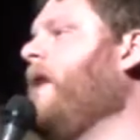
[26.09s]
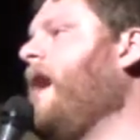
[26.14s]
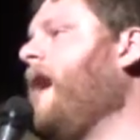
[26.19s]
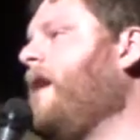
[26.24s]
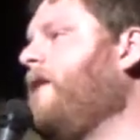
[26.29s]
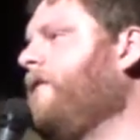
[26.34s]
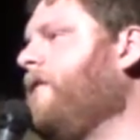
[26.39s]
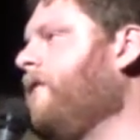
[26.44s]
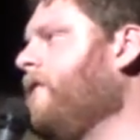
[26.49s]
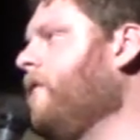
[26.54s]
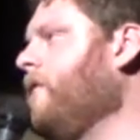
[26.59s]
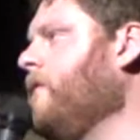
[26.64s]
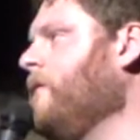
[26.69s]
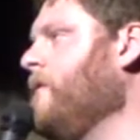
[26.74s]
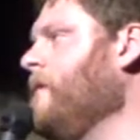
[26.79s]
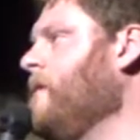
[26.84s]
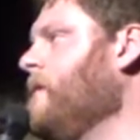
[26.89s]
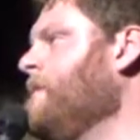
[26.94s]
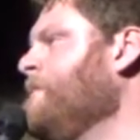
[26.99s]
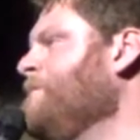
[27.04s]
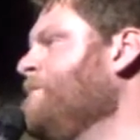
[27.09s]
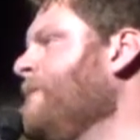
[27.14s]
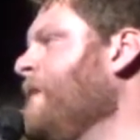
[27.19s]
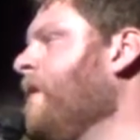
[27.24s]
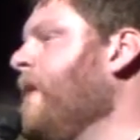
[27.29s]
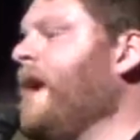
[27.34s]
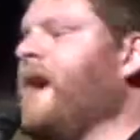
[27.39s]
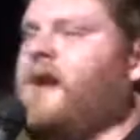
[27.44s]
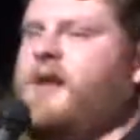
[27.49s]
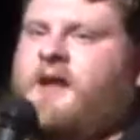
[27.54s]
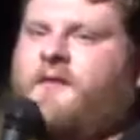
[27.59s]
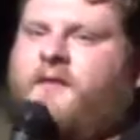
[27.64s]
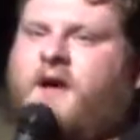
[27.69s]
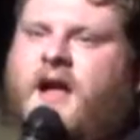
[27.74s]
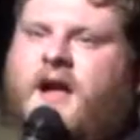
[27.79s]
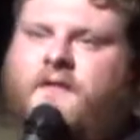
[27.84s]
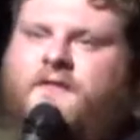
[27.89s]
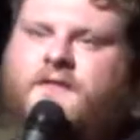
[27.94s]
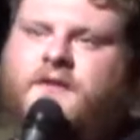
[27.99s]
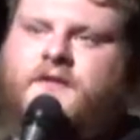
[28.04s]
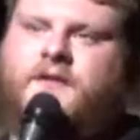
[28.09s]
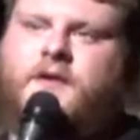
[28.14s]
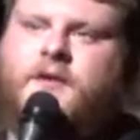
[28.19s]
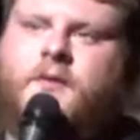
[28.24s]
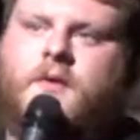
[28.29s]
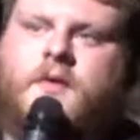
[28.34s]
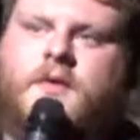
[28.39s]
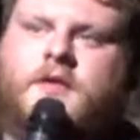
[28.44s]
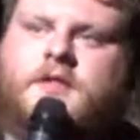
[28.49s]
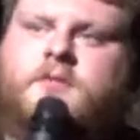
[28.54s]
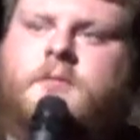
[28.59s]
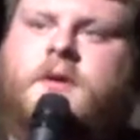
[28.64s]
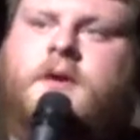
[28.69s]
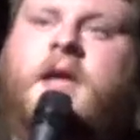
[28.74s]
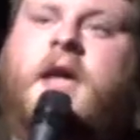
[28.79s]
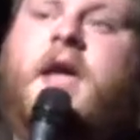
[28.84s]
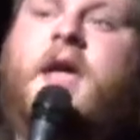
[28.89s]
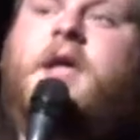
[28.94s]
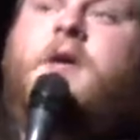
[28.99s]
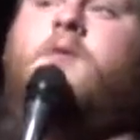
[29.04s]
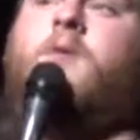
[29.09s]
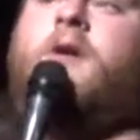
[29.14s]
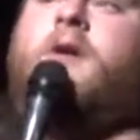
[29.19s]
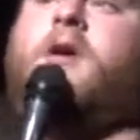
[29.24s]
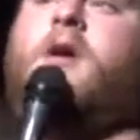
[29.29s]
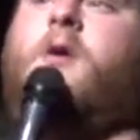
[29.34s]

have. Like I never have to deal with this one. Hey, you want to